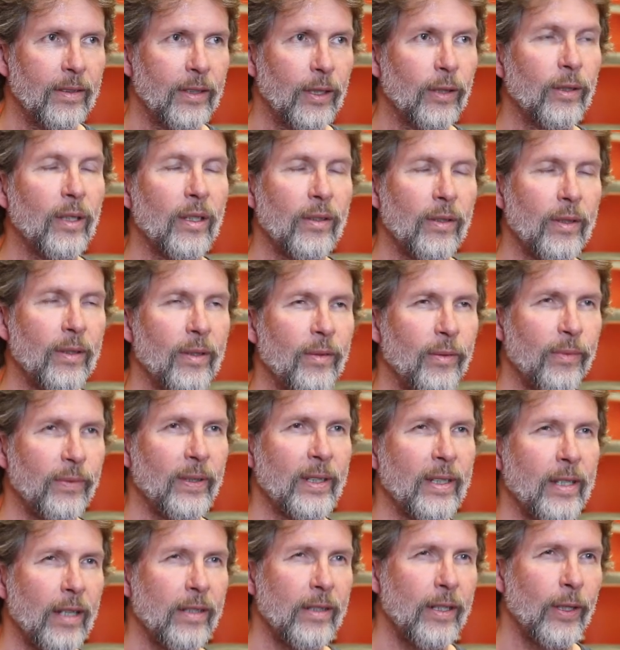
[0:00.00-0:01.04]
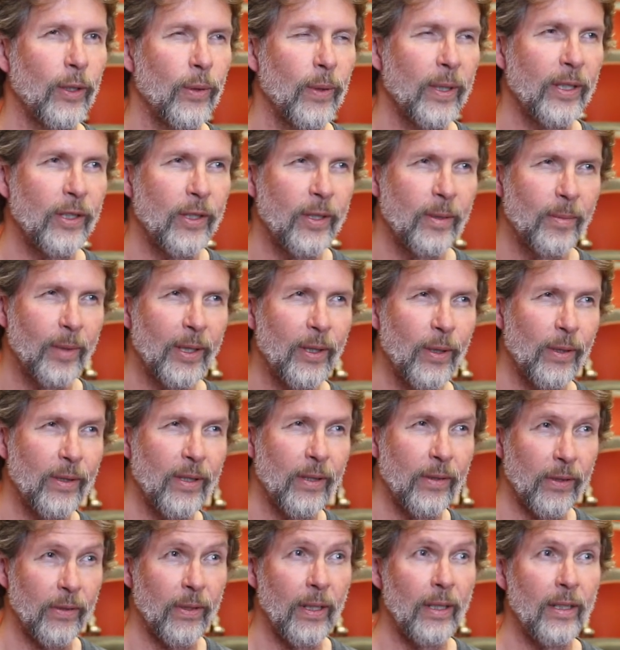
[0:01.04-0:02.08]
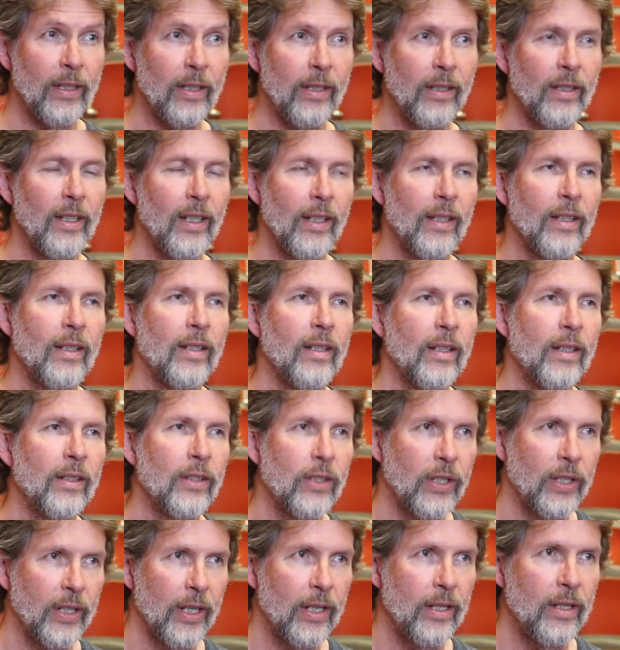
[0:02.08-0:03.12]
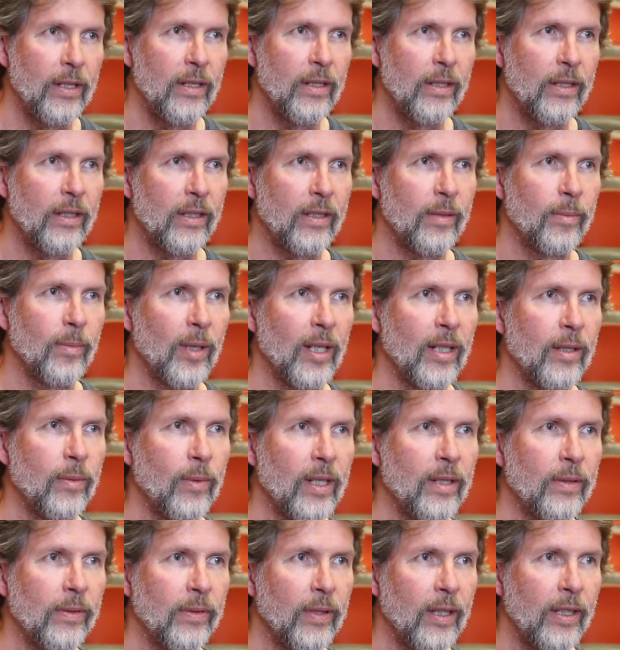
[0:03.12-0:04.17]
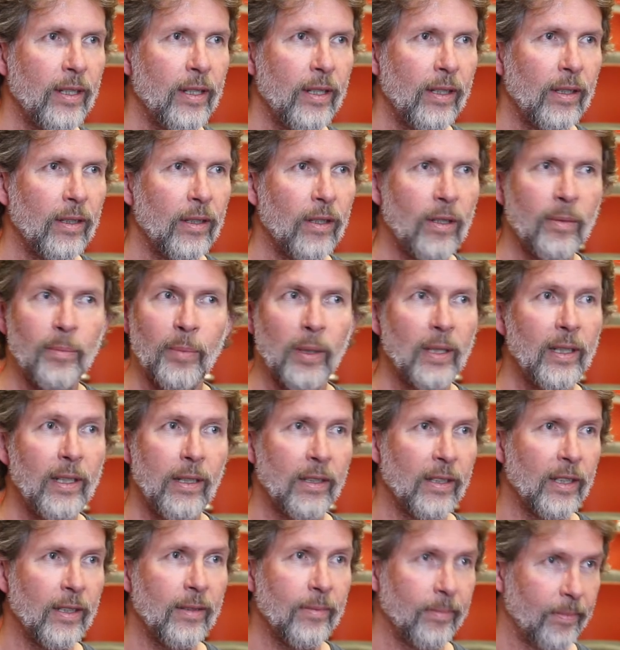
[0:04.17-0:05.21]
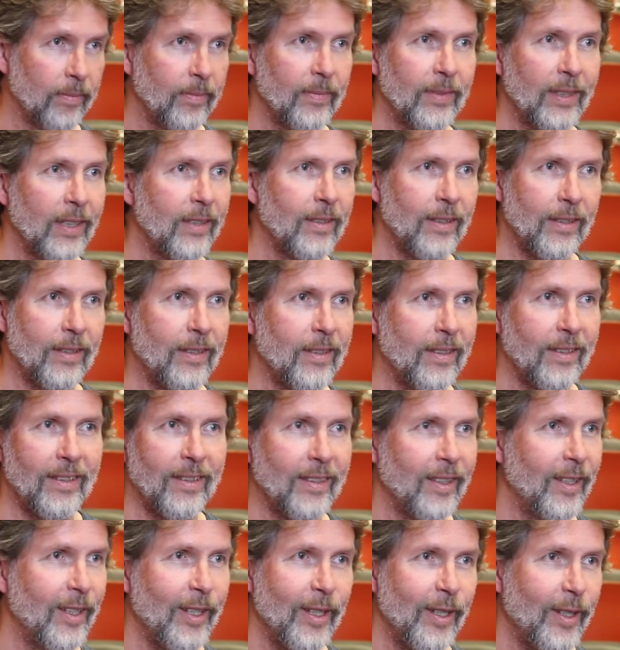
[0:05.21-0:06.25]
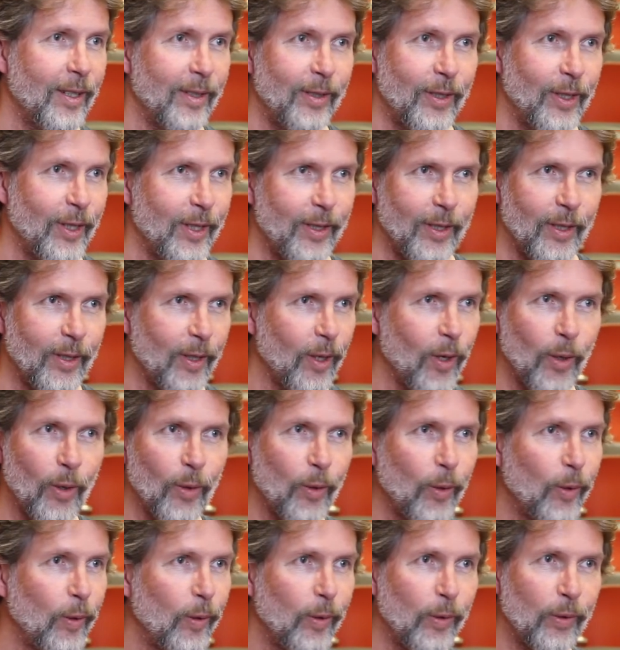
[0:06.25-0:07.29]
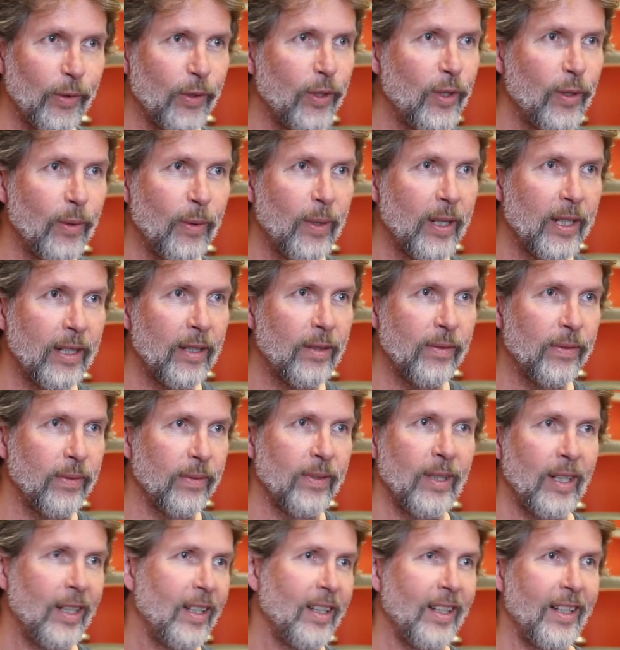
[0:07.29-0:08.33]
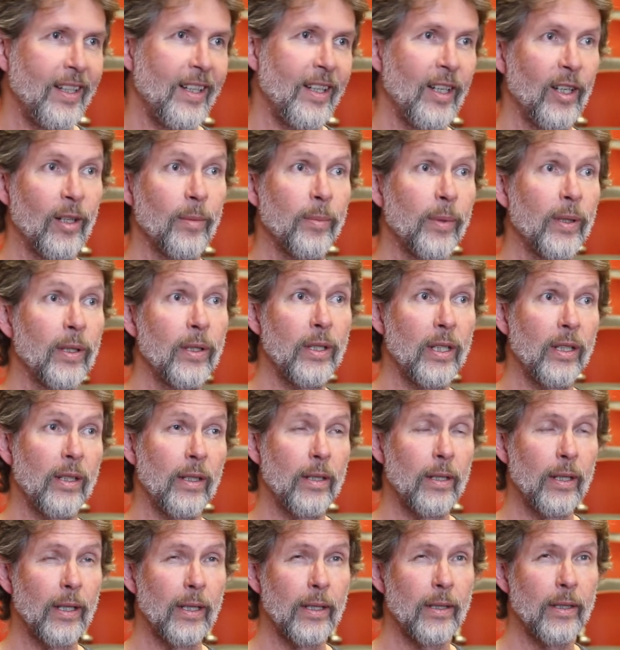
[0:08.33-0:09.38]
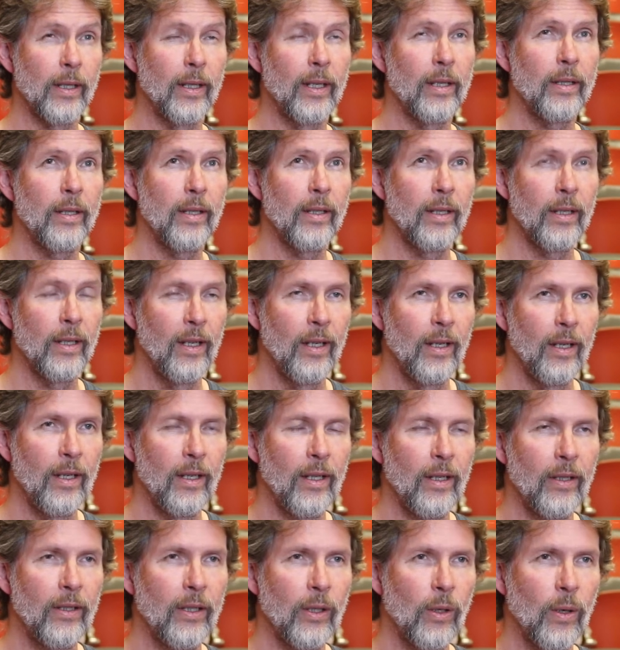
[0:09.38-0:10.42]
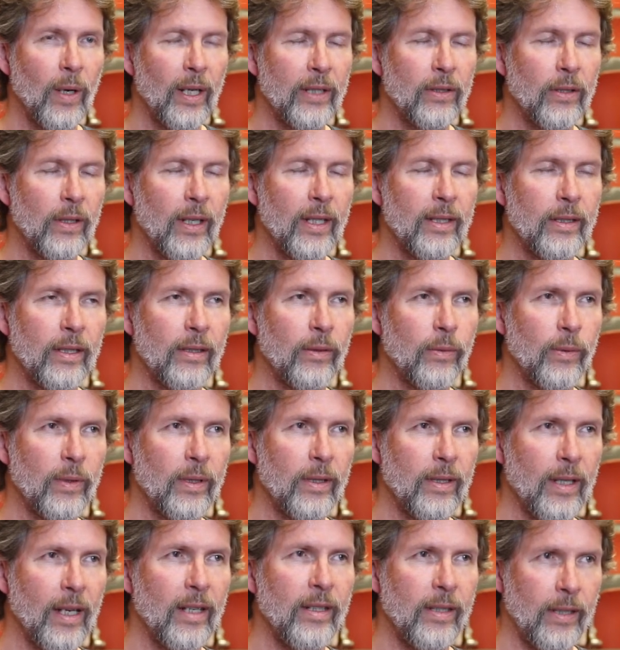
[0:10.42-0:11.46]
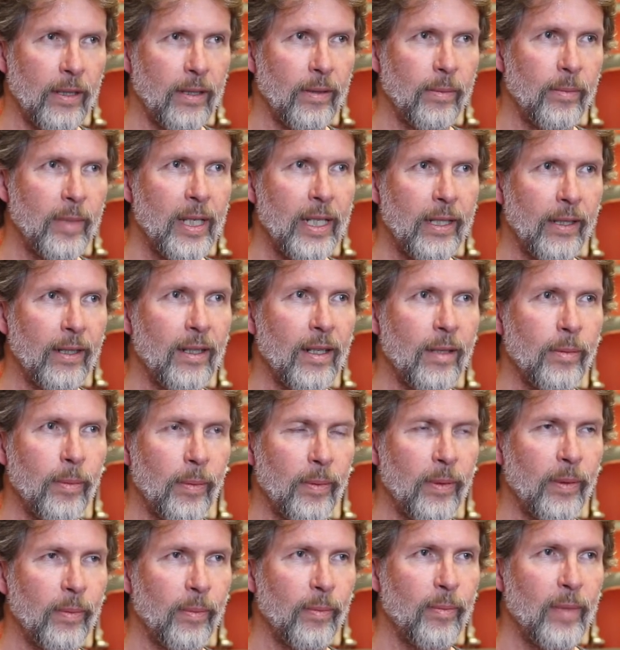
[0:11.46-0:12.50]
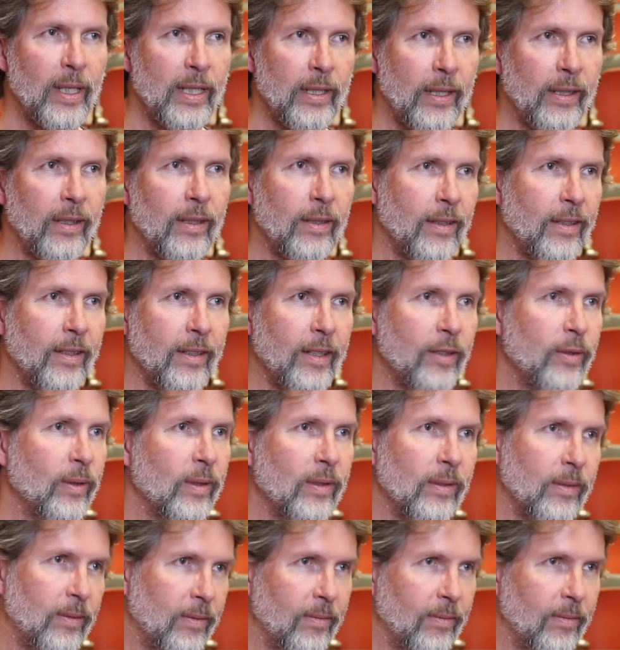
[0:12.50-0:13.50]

No, a fantastic question because it's really changed my way of thinking completely. It's uh, just a whole new way of approaching things. And I think you're quite right. It was us meeting up, meeting a